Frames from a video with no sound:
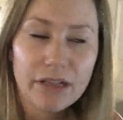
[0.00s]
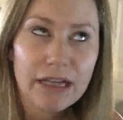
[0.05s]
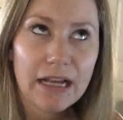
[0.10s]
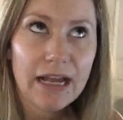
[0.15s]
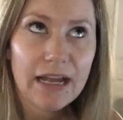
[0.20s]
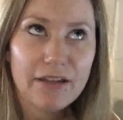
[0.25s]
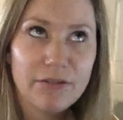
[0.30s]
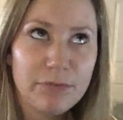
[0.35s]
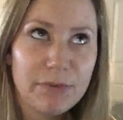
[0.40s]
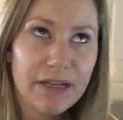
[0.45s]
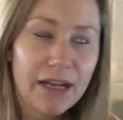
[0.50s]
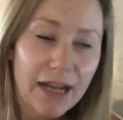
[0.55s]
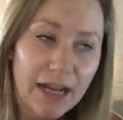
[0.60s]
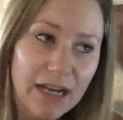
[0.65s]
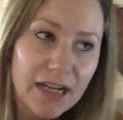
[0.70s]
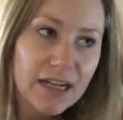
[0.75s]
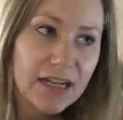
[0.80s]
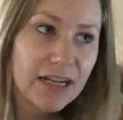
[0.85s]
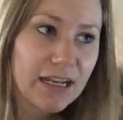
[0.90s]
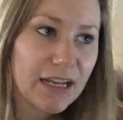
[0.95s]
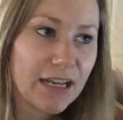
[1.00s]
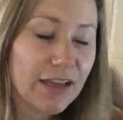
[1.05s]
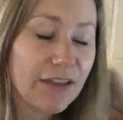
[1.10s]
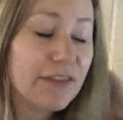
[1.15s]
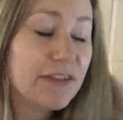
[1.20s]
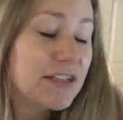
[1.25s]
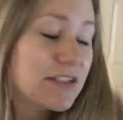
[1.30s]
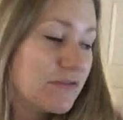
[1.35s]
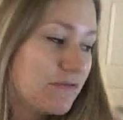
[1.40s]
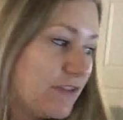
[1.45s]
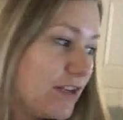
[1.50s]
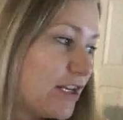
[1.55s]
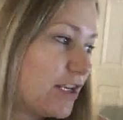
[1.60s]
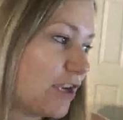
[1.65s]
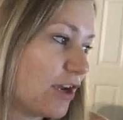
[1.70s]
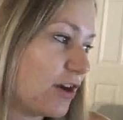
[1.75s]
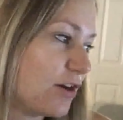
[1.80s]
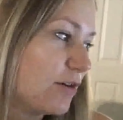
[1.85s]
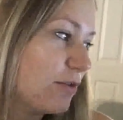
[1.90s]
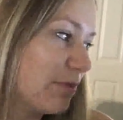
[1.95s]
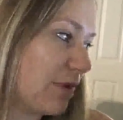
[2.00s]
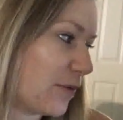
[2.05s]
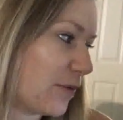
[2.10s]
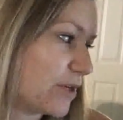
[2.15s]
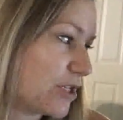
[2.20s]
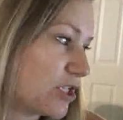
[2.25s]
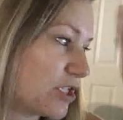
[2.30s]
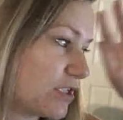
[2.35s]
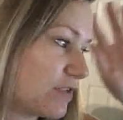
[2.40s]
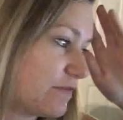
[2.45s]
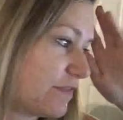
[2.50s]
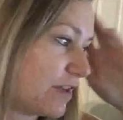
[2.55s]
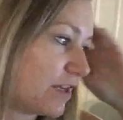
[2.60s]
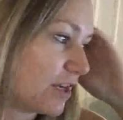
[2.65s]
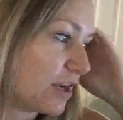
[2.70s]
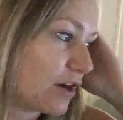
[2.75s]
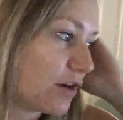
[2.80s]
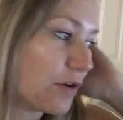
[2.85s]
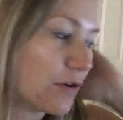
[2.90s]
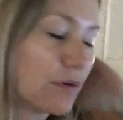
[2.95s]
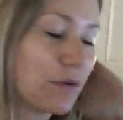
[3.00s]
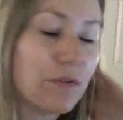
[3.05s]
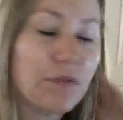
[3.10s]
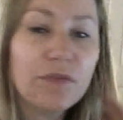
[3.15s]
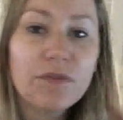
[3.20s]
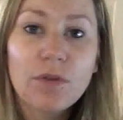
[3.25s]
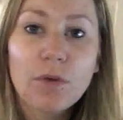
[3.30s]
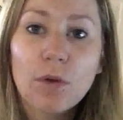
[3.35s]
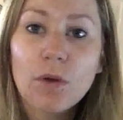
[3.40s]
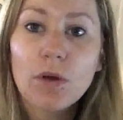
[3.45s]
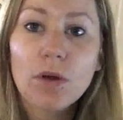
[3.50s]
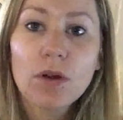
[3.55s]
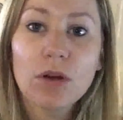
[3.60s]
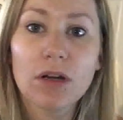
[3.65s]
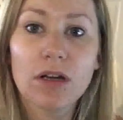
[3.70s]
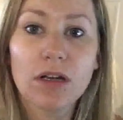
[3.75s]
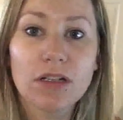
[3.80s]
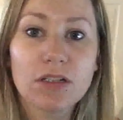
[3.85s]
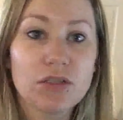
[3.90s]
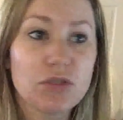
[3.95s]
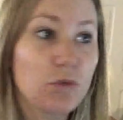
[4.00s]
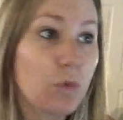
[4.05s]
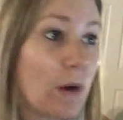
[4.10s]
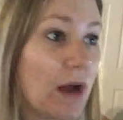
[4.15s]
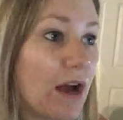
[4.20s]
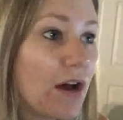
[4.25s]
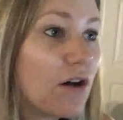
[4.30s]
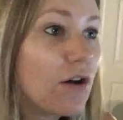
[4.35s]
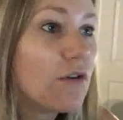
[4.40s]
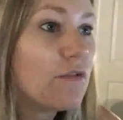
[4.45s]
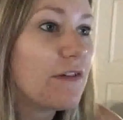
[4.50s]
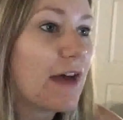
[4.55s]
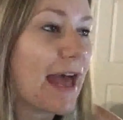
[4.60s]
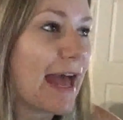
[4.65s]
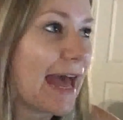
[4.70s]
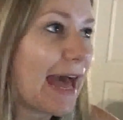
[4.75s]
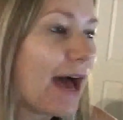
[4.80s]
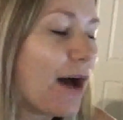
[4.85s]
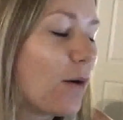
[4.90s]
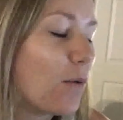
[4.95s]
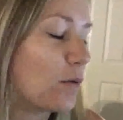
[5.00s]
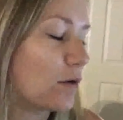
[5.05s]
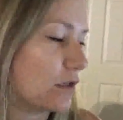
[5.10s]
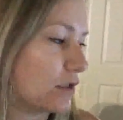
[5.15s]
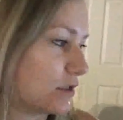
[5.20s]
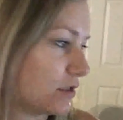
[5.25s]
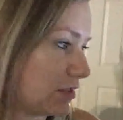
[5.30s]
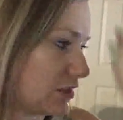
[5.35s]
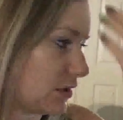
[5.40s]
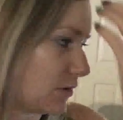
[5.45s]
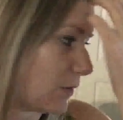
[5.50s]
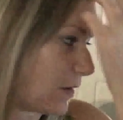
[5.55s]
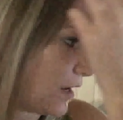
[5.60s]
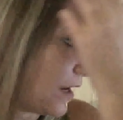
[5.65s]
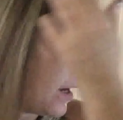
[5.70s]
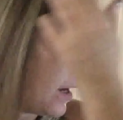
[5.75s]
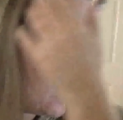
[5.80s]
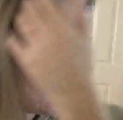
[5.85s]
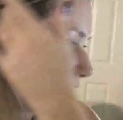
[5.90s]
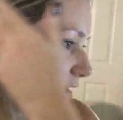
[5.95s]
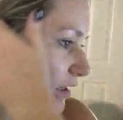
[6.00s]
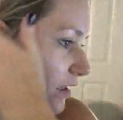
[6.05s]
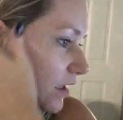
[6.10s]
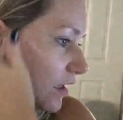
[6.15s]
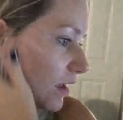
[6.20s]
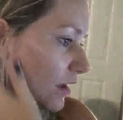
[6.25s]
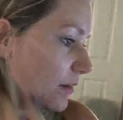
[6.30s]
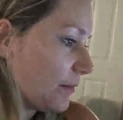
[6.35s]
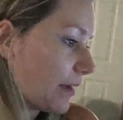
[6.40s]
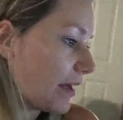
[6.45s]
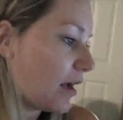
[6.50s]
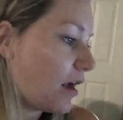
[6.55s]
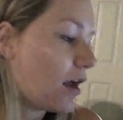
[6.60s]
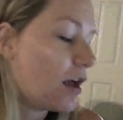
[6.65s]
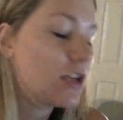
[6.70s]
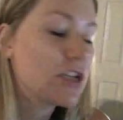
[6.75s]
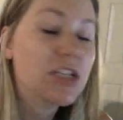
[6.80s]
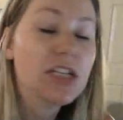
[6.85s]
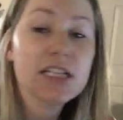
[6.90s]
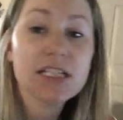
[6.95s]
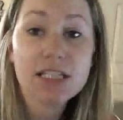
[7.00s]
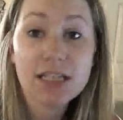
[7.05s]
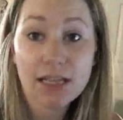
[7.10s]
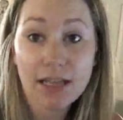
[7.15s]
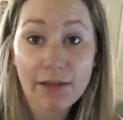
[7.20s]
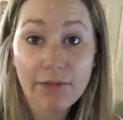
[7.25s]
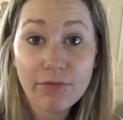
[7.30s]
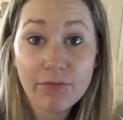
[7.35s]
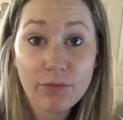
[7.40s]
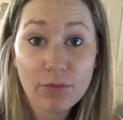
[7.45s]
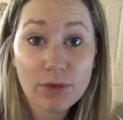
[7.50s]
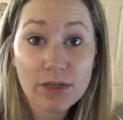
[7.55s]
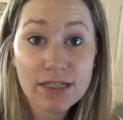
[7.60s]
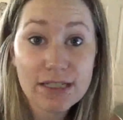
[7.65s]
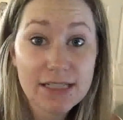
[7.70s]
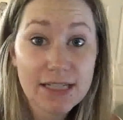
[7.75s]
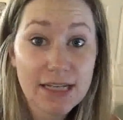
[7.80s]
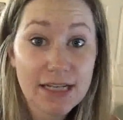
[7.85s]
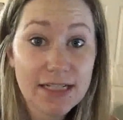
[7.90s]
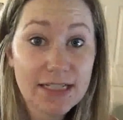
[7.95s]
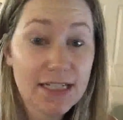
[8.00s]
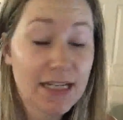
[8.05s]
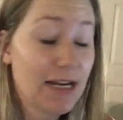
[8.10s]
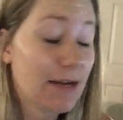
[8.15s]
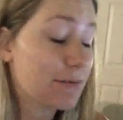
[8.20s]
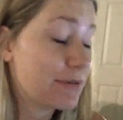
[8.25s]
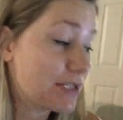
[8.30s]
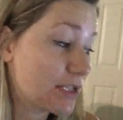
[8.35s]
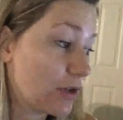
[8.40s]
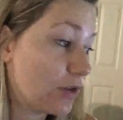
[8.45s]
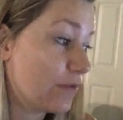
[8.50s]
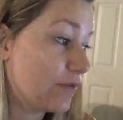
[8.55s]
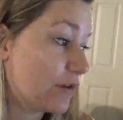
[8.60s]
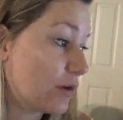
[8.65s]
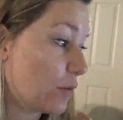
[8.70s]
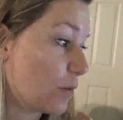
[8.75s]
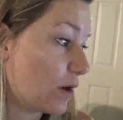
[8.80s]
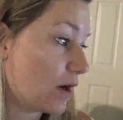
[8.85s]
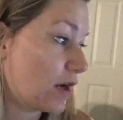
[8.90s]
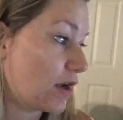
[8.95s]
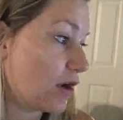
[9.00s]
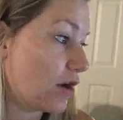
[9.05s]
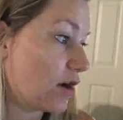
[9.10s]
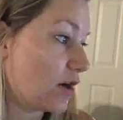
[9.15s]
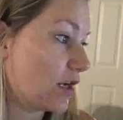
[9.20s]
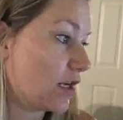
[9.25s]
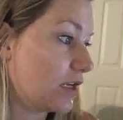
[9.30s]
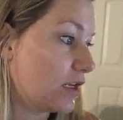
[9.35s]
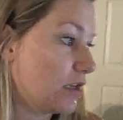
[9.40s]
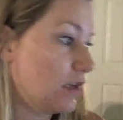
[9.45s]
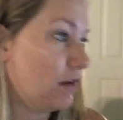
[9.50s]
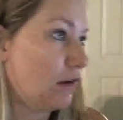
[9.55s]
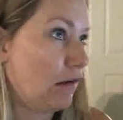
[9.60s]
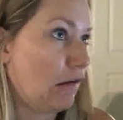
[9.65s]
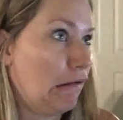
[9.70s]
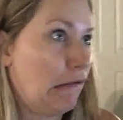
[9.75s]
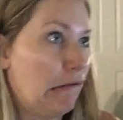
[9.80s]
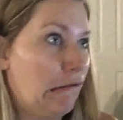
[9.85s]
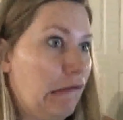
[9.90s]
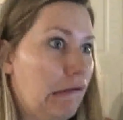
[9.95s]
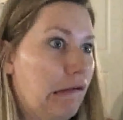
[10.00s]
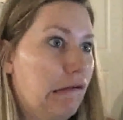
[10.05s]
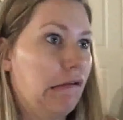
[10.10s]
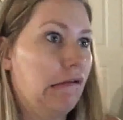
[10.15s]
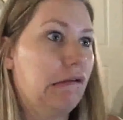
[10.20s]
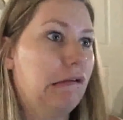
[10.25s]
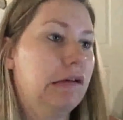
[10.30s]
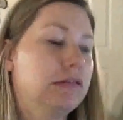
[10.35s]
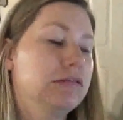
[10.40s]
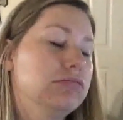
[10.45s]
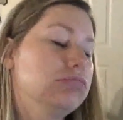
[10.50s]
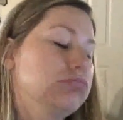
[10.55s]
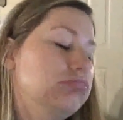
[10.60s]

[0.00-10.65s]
like I have been editing this video, my witch's video, for 12 hours, okay? My gosh, it's 1146 and I'm still over here working on it oh,